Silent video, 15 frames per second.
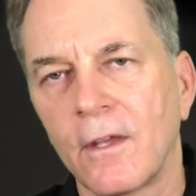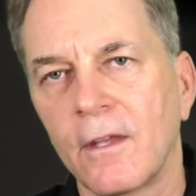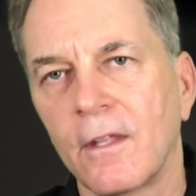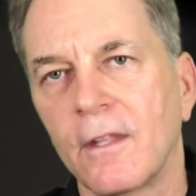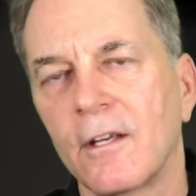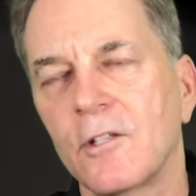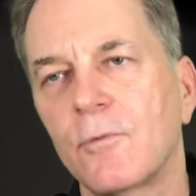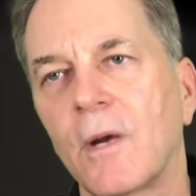
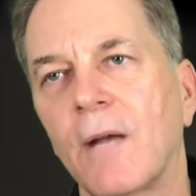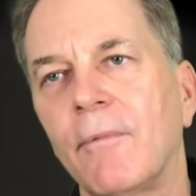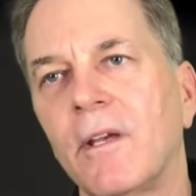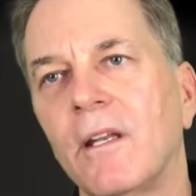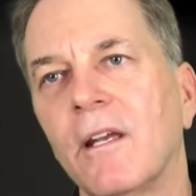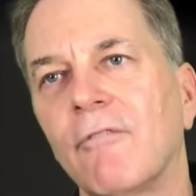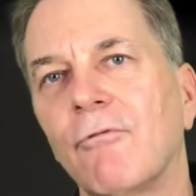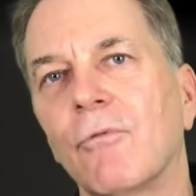There's probably
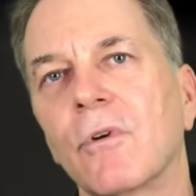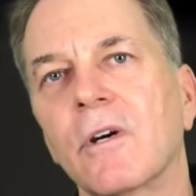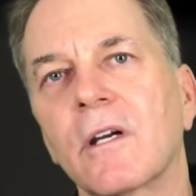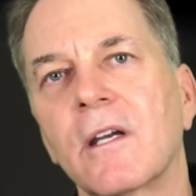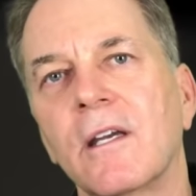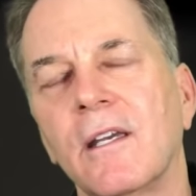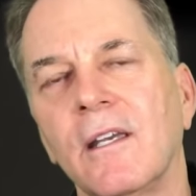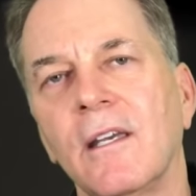enough work
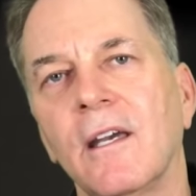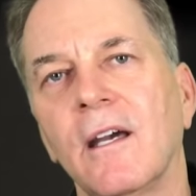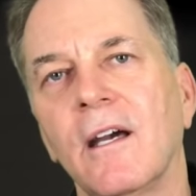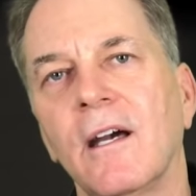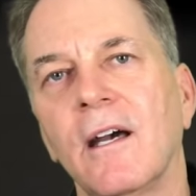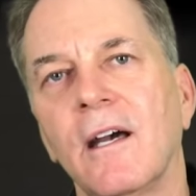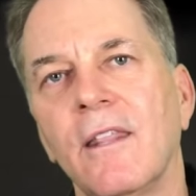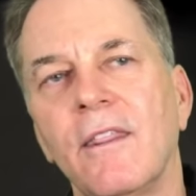
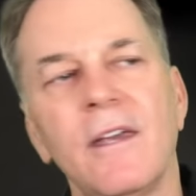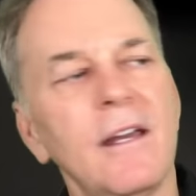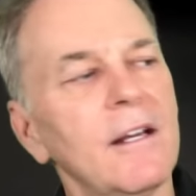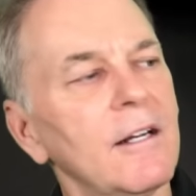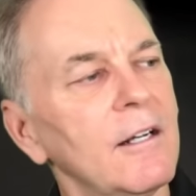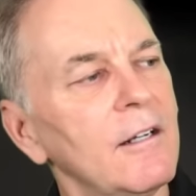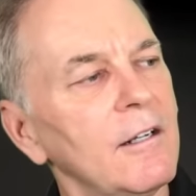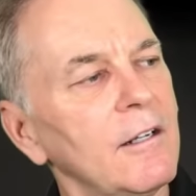
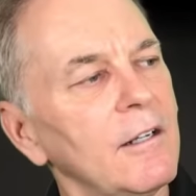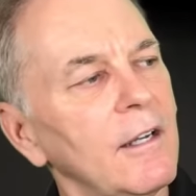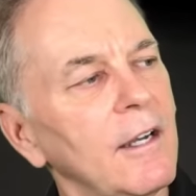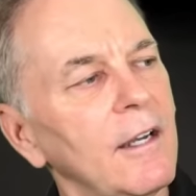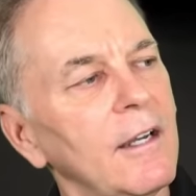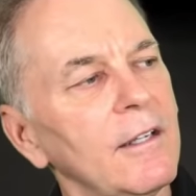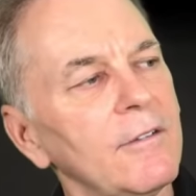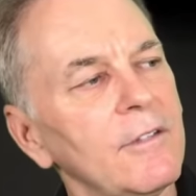there
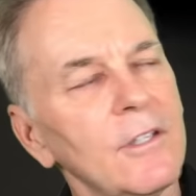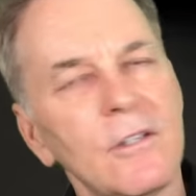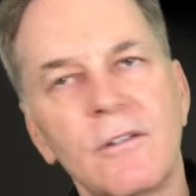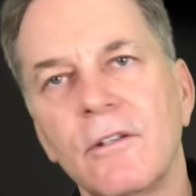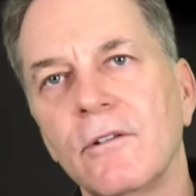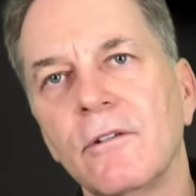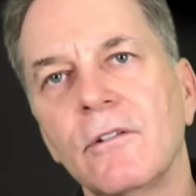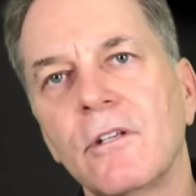to do
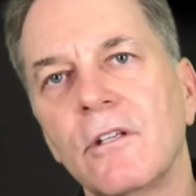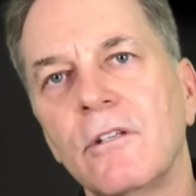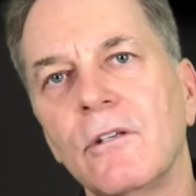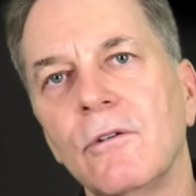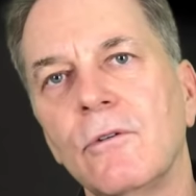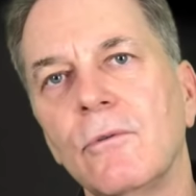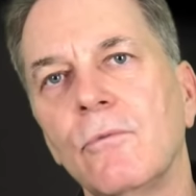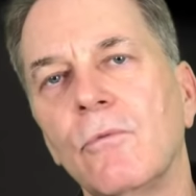
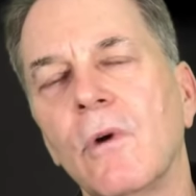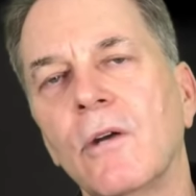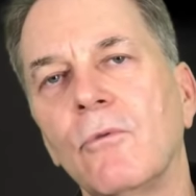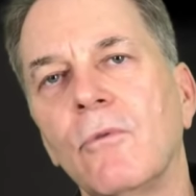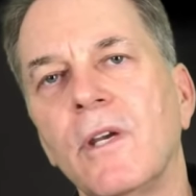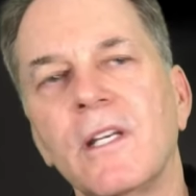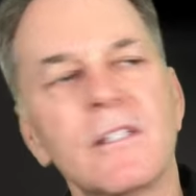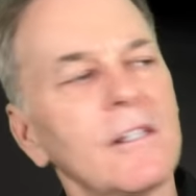1
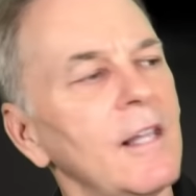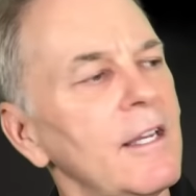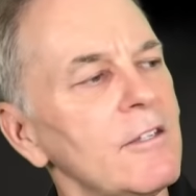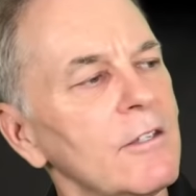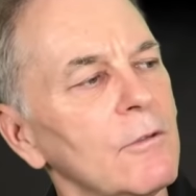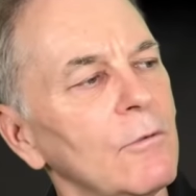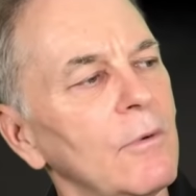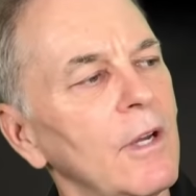week's
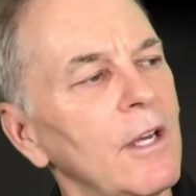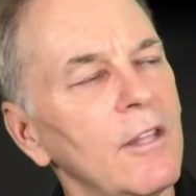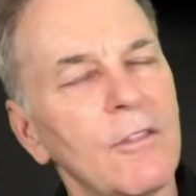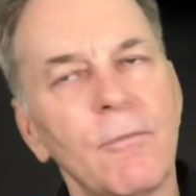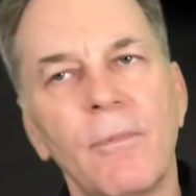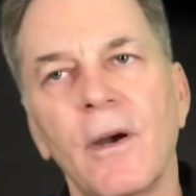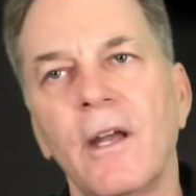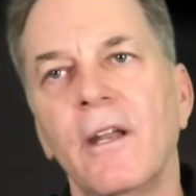lesson
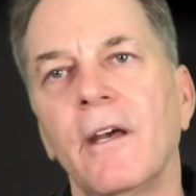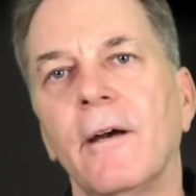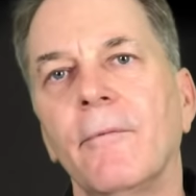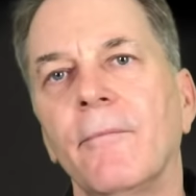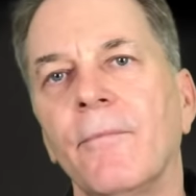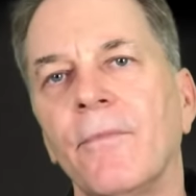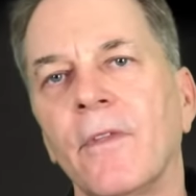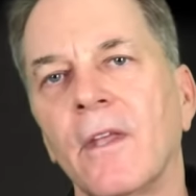with, but
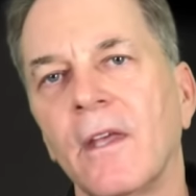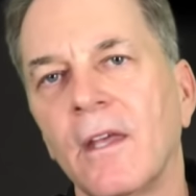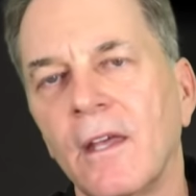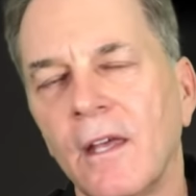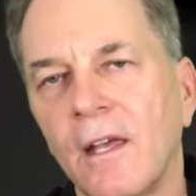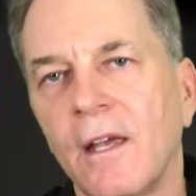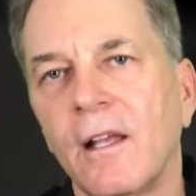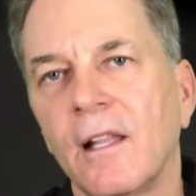
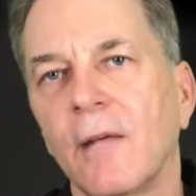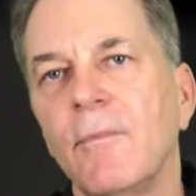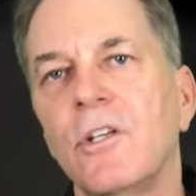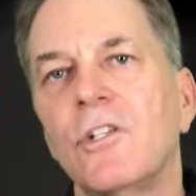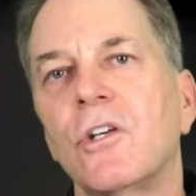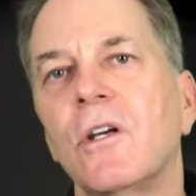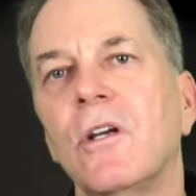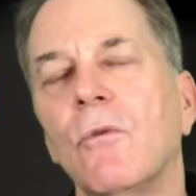let me
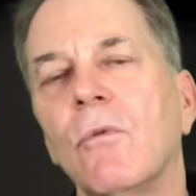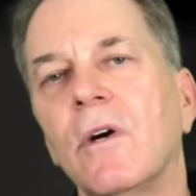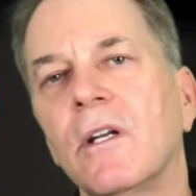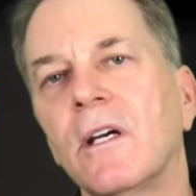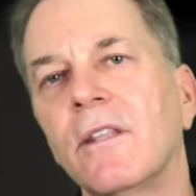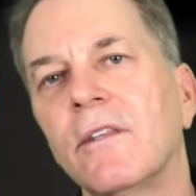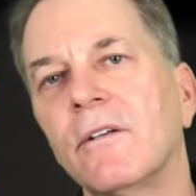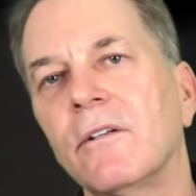show you one
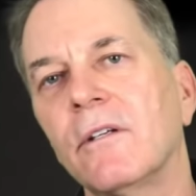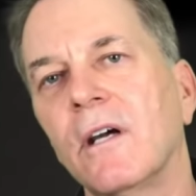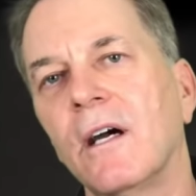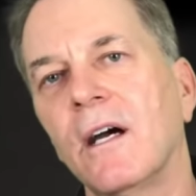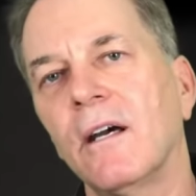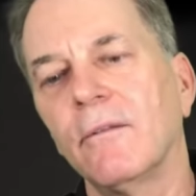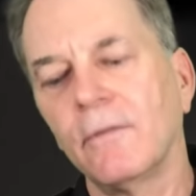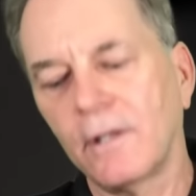other
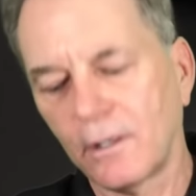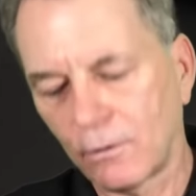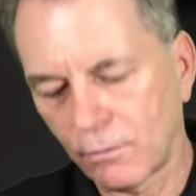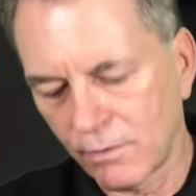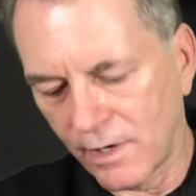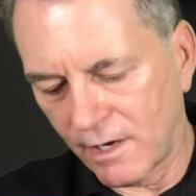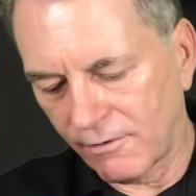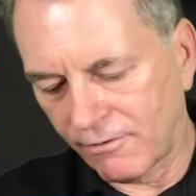little
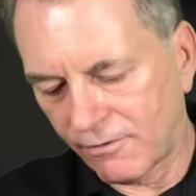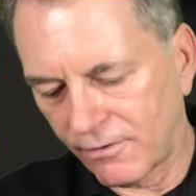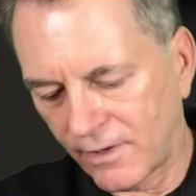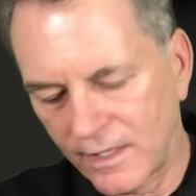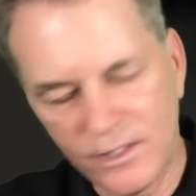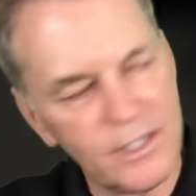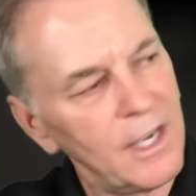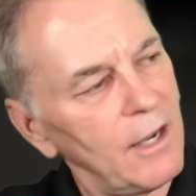riff.
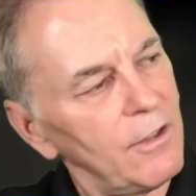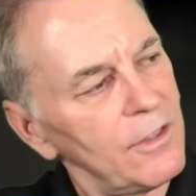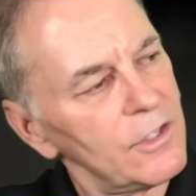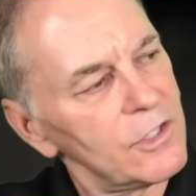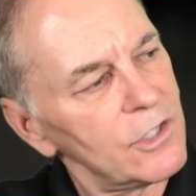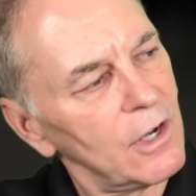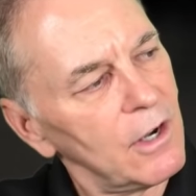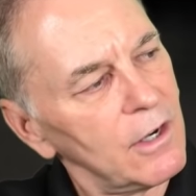It's how the
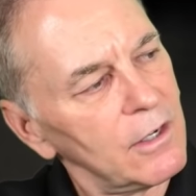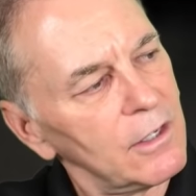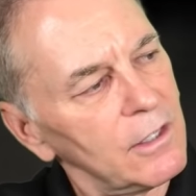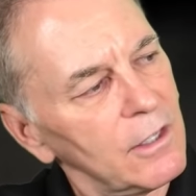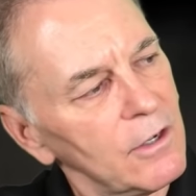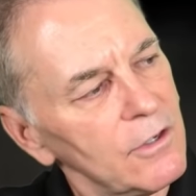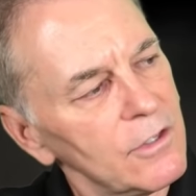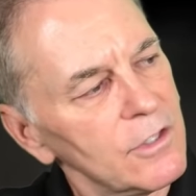song
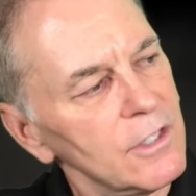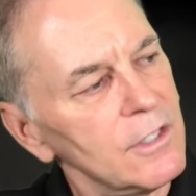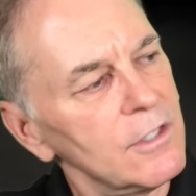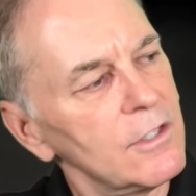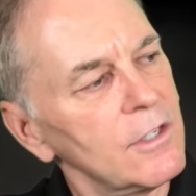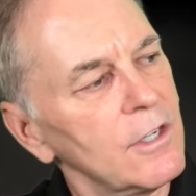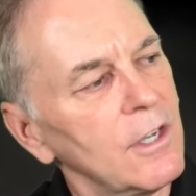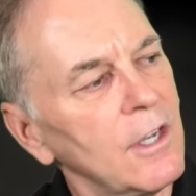
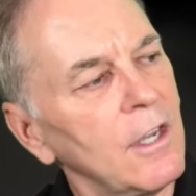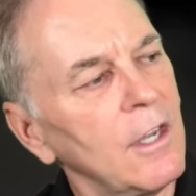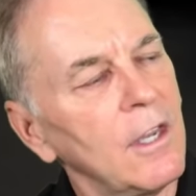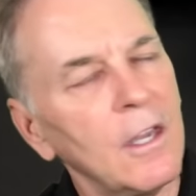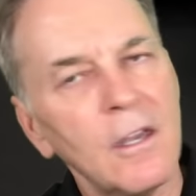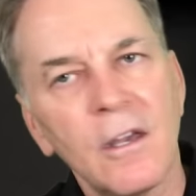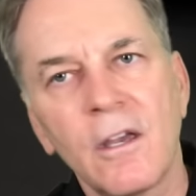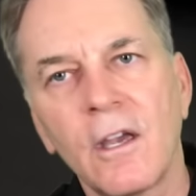closes.
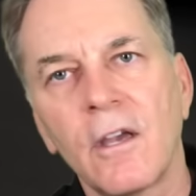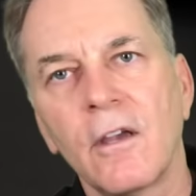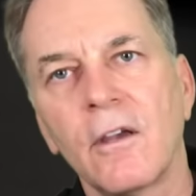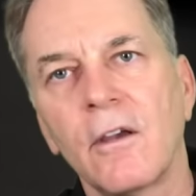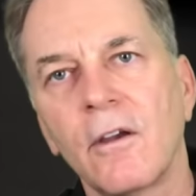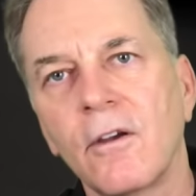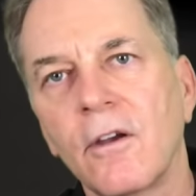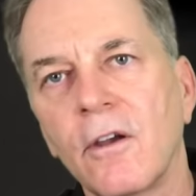
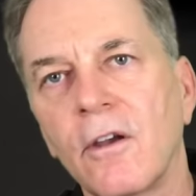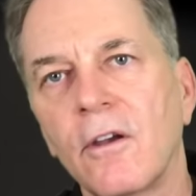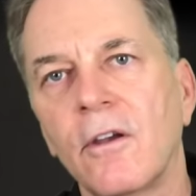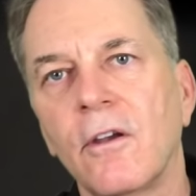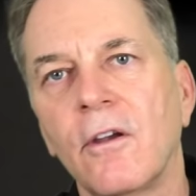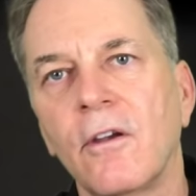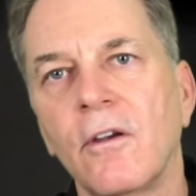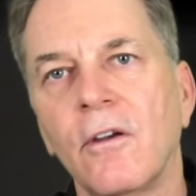
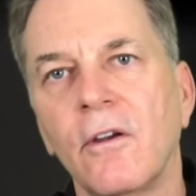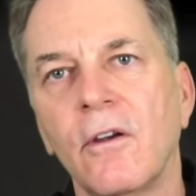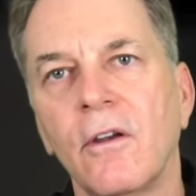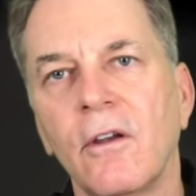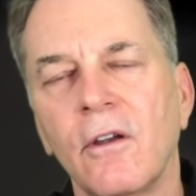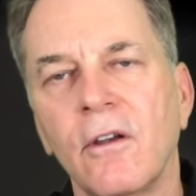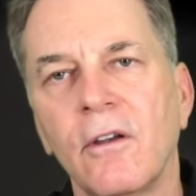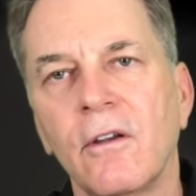
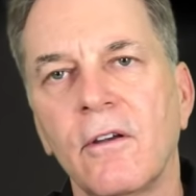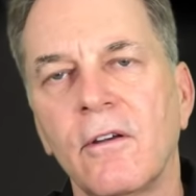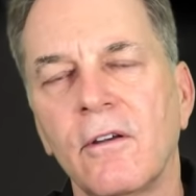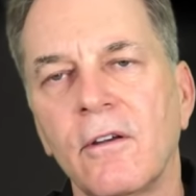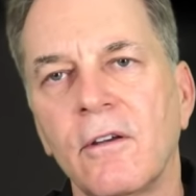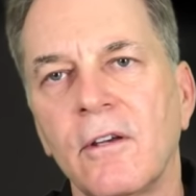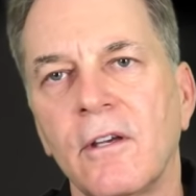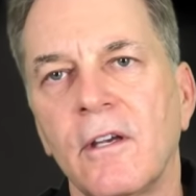
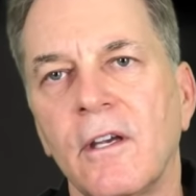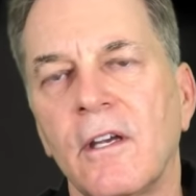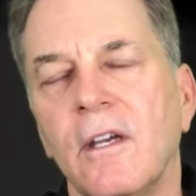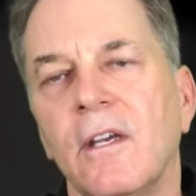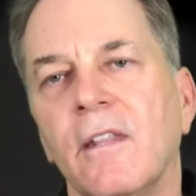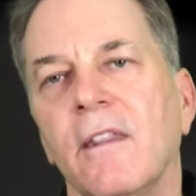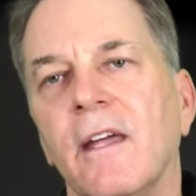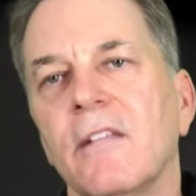
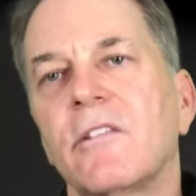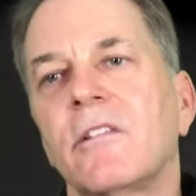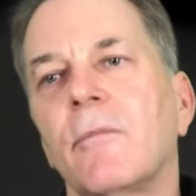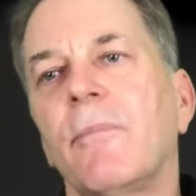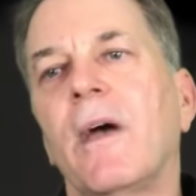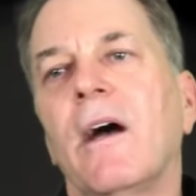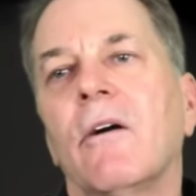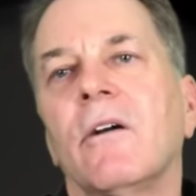That's the
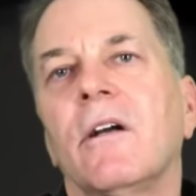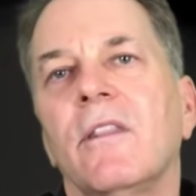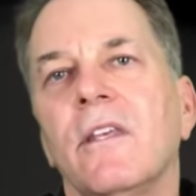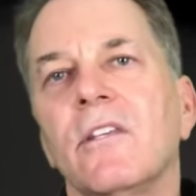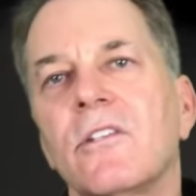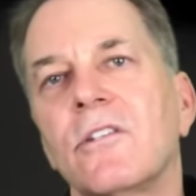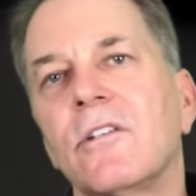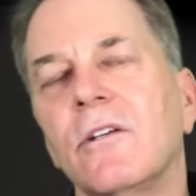power of
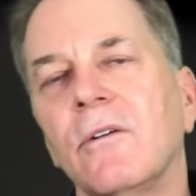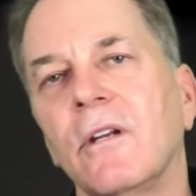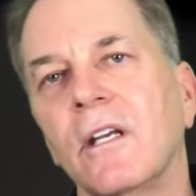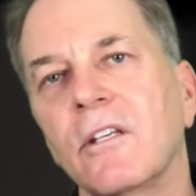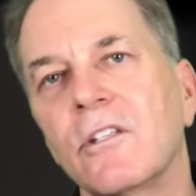this tuning.